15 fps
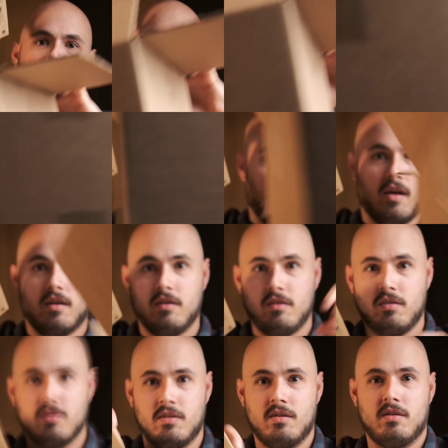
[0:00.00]
And
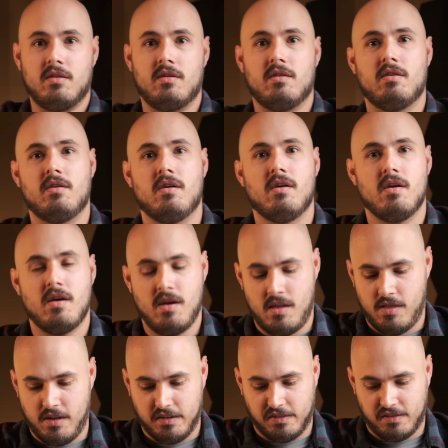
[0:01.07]

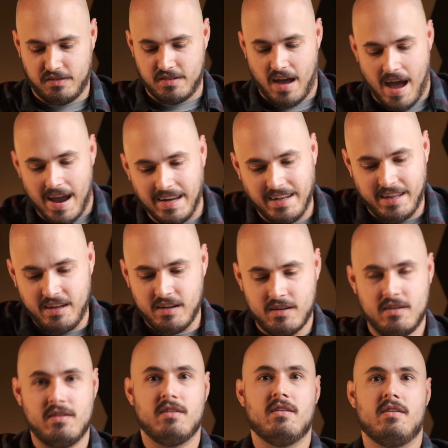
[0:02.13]
this tiny
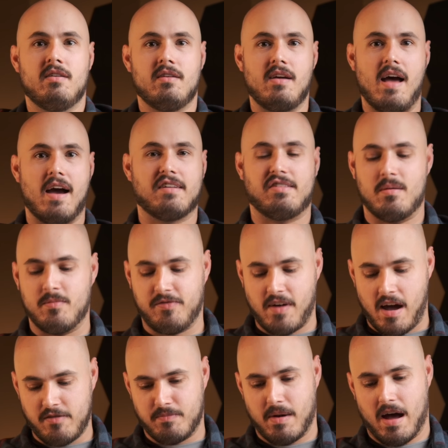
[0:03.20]

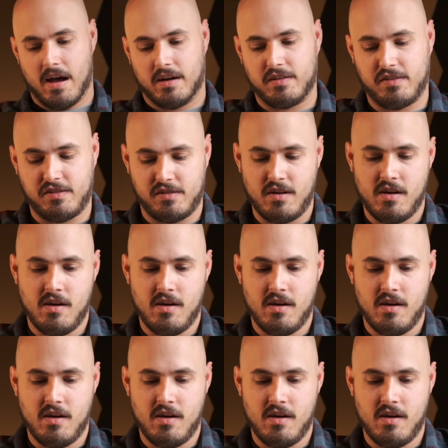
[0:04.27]
X-M5 box.